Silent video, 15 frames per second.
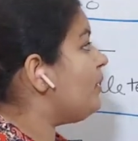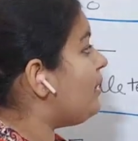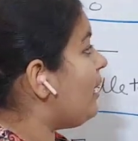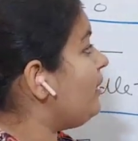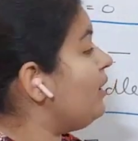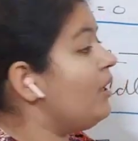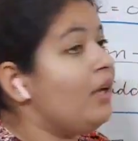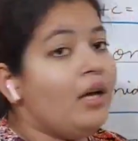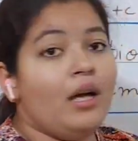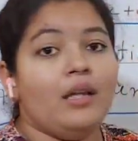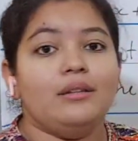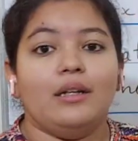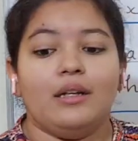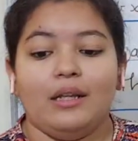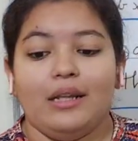the last
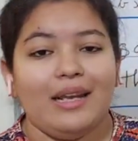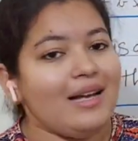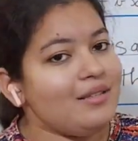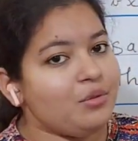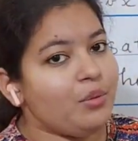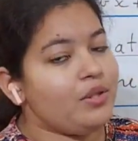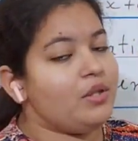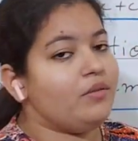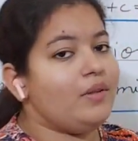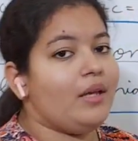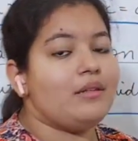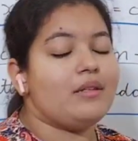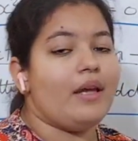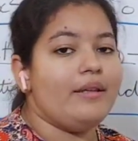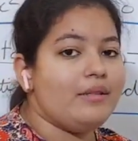question of the exercise says
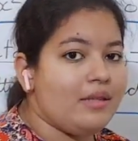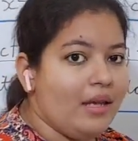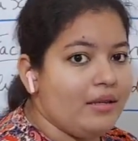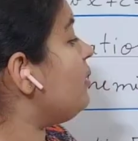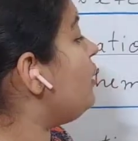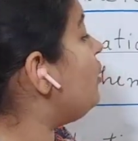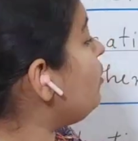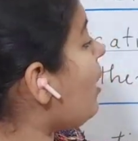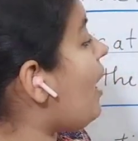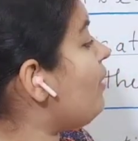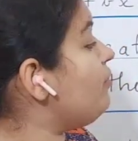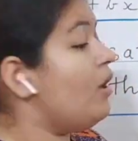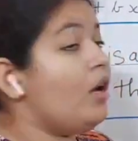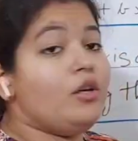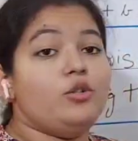that
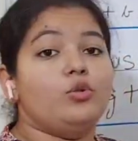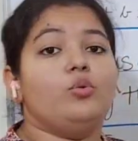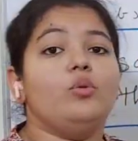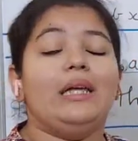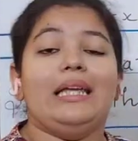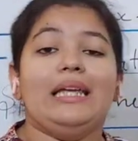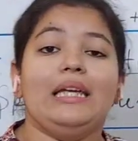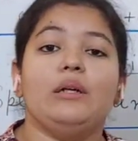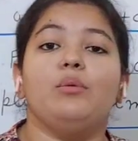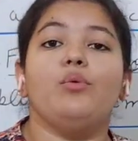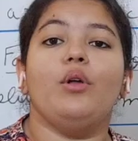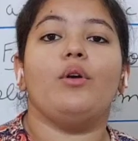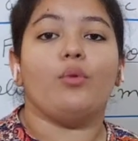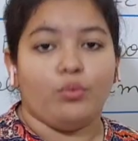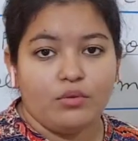two equal roots,
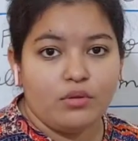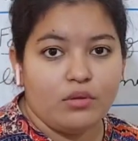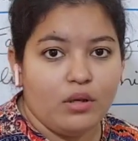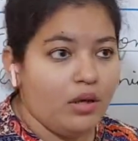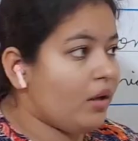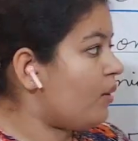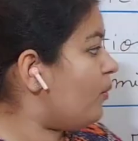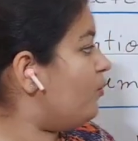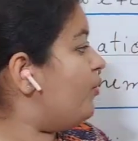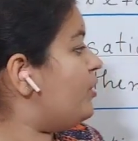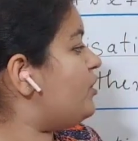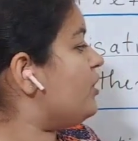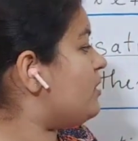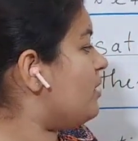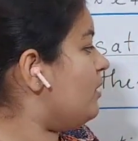which is in the
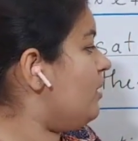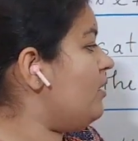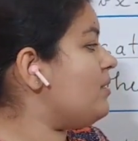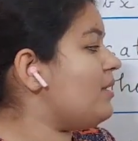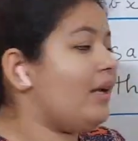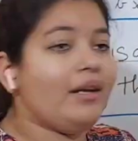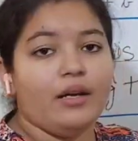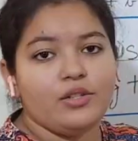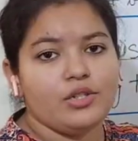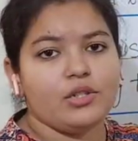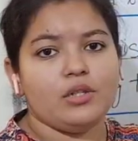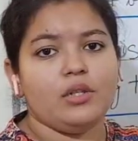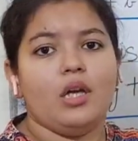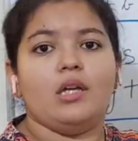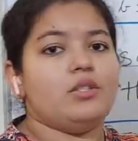second question. Just I
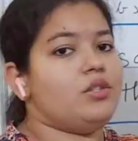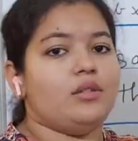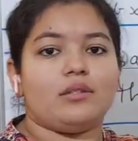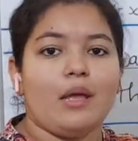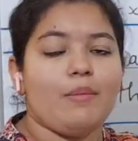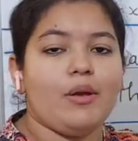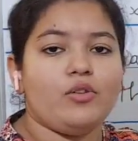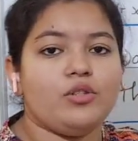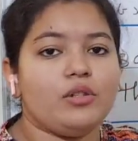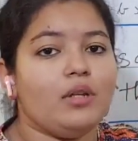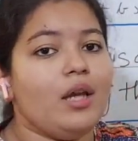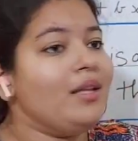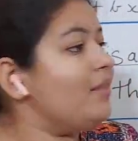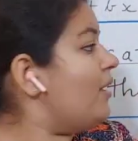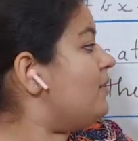mentioned that the
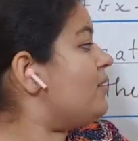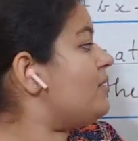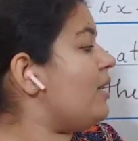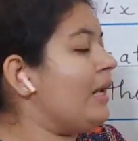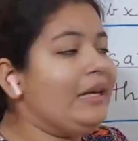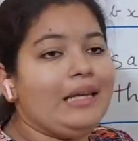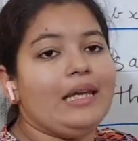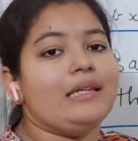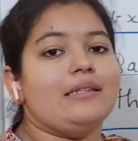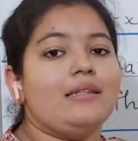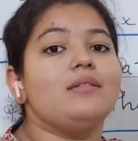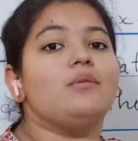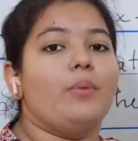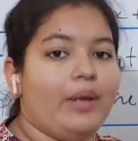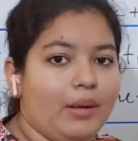second case is very
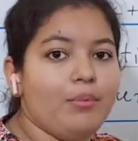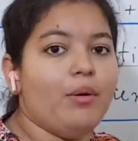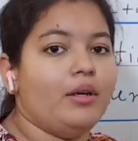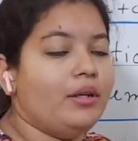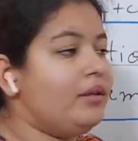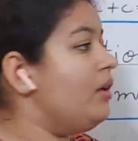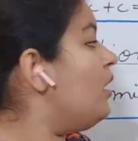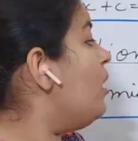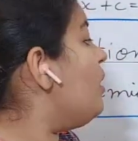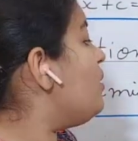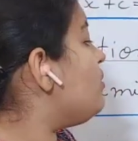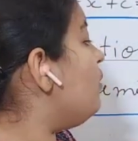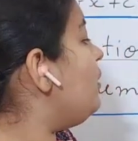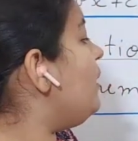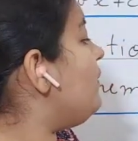important. So they
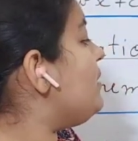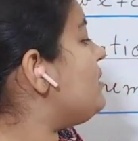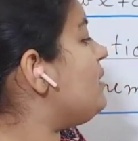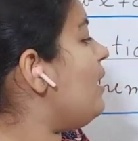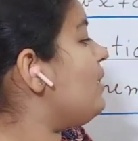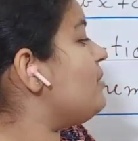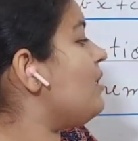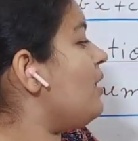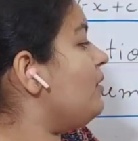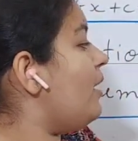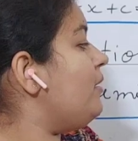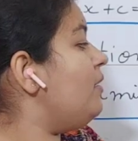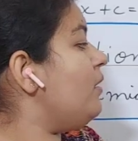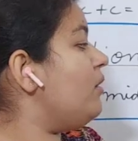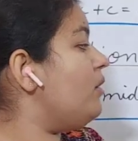are saying that
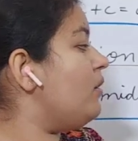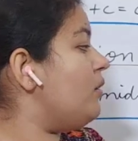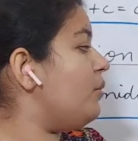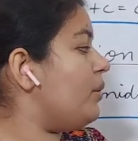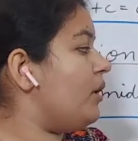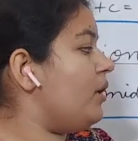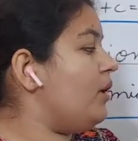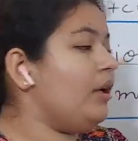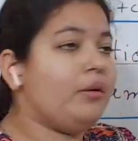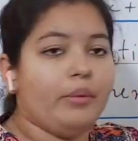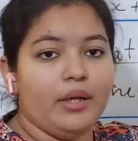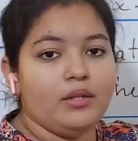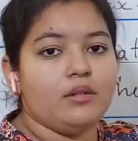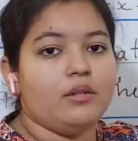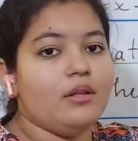the equation is
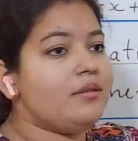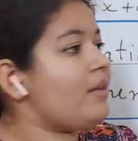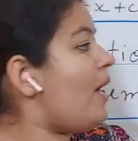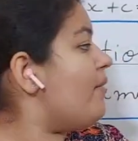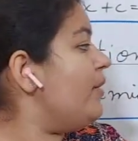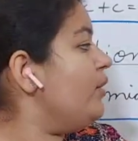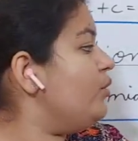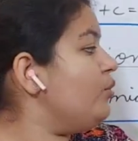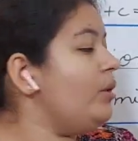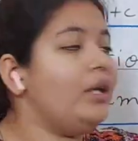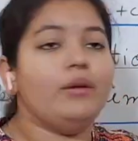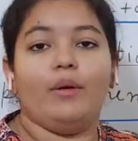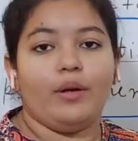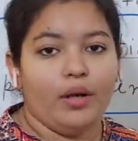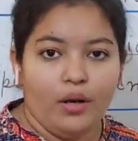having two equal real roots.
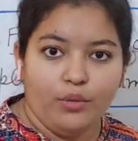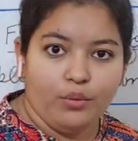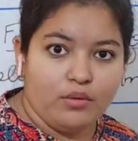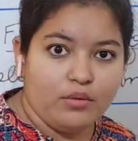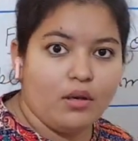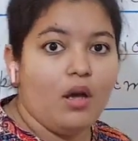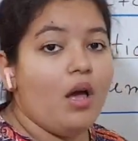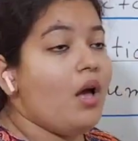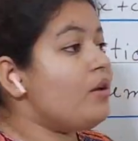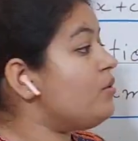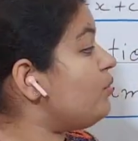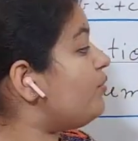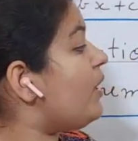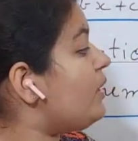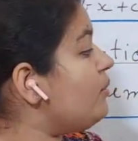So whenever the
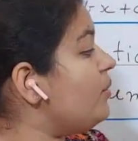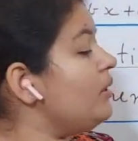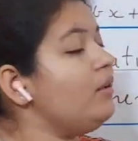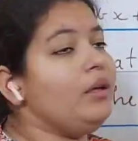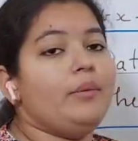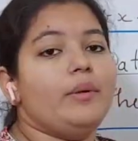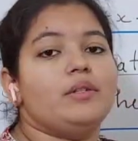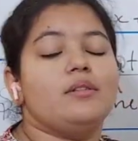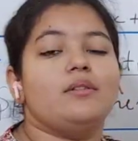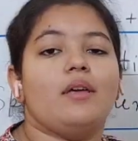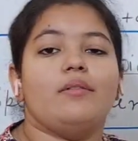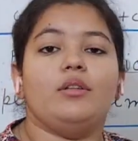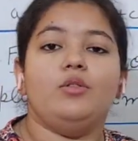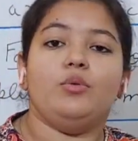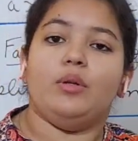equation is having two equal real
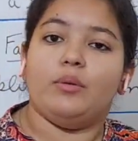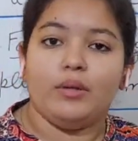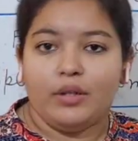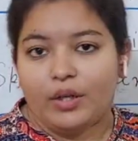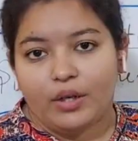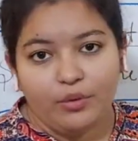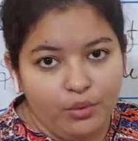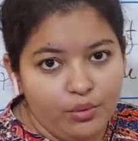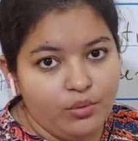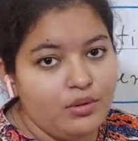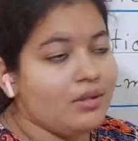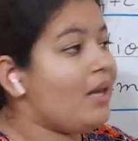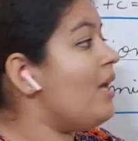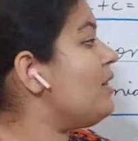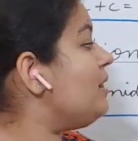roots, then the
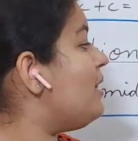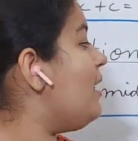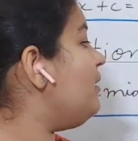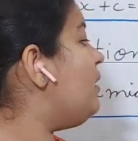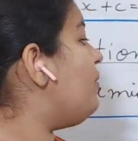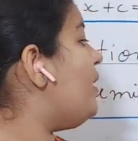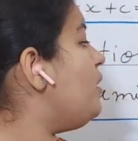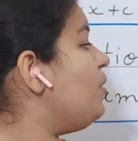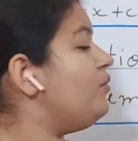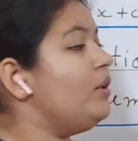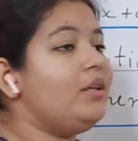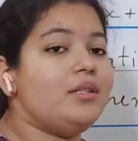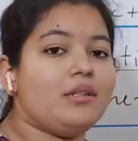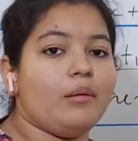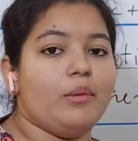value of the discriminant,
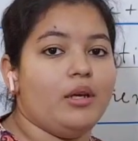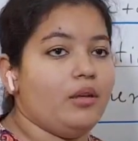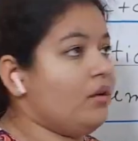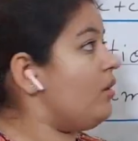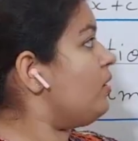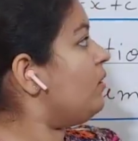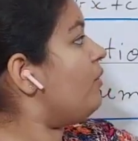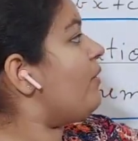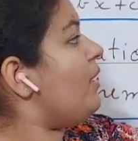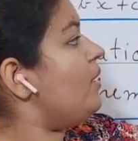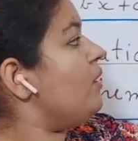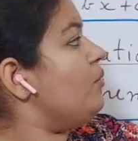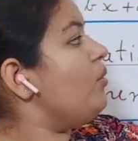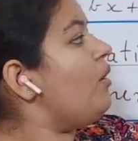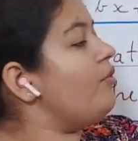the value of b square
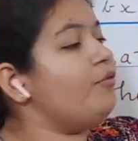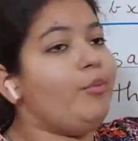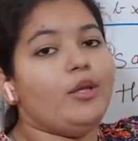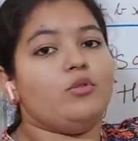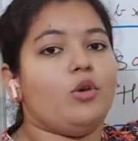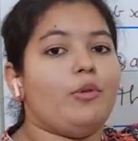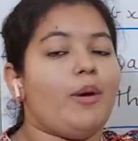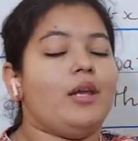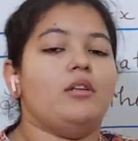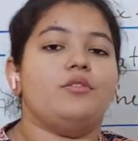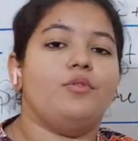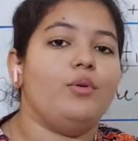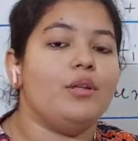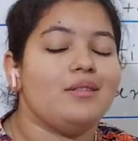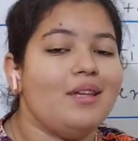minus 4ac is
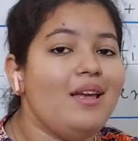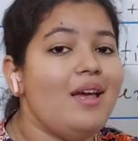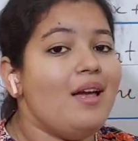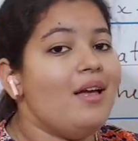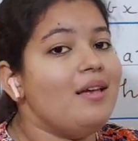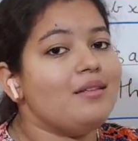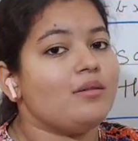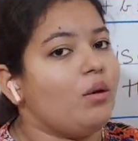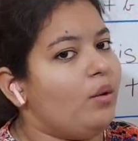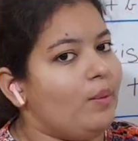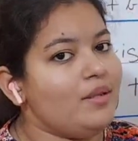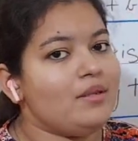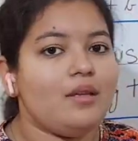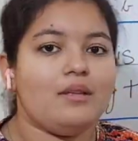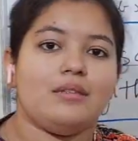always 0.
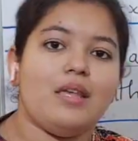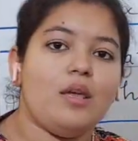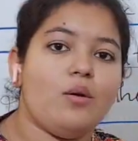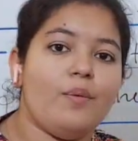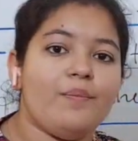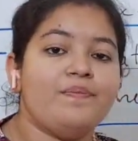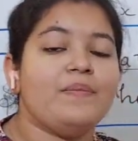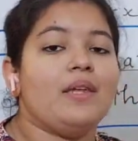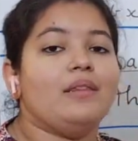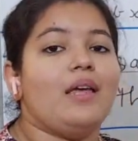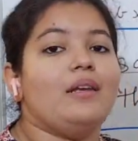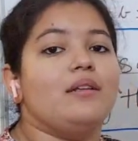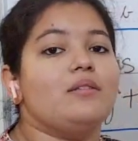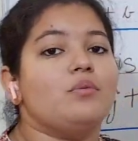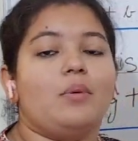Then it's very easy
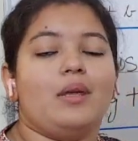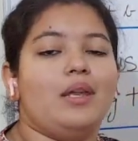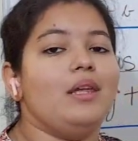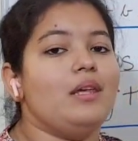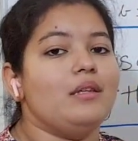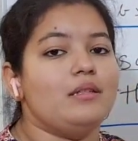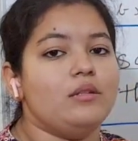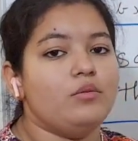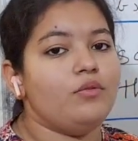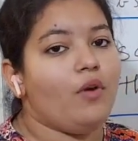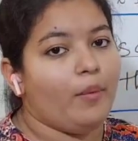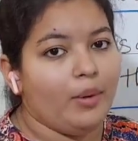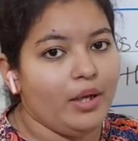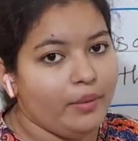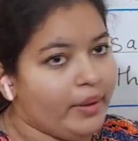to form an equation.
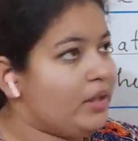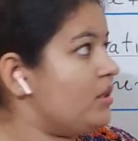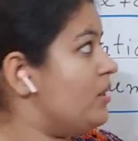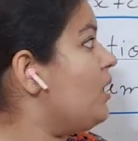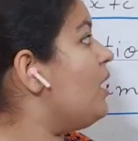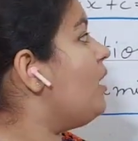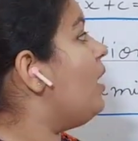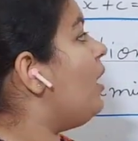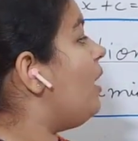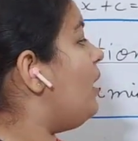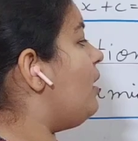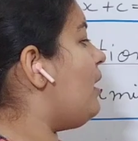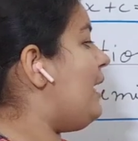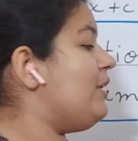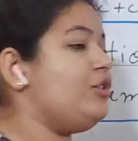I'll show you how to
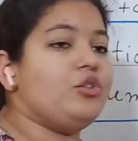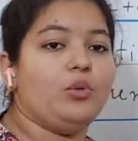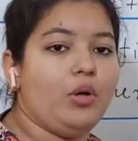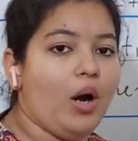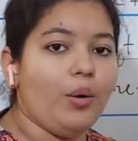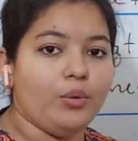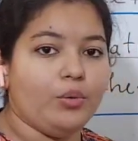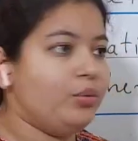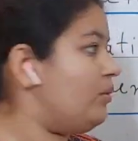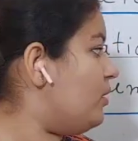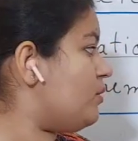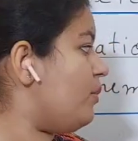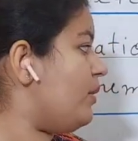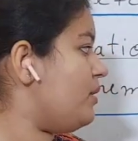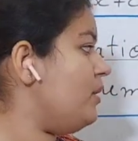do this question and
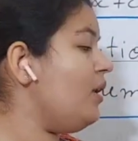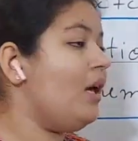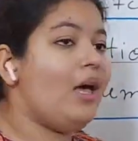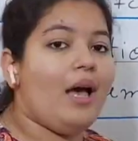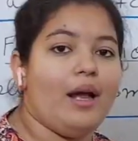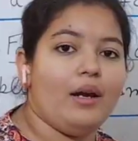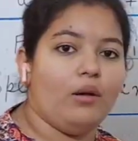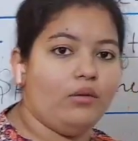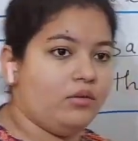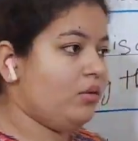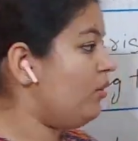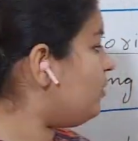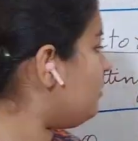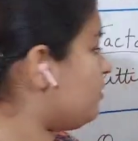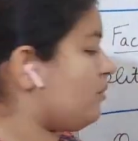also this question.
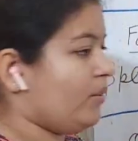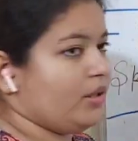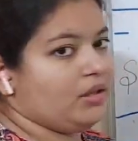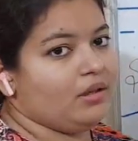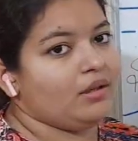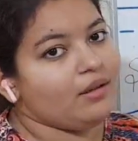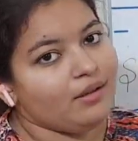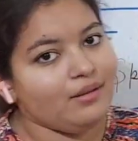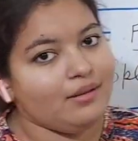Let's move forward.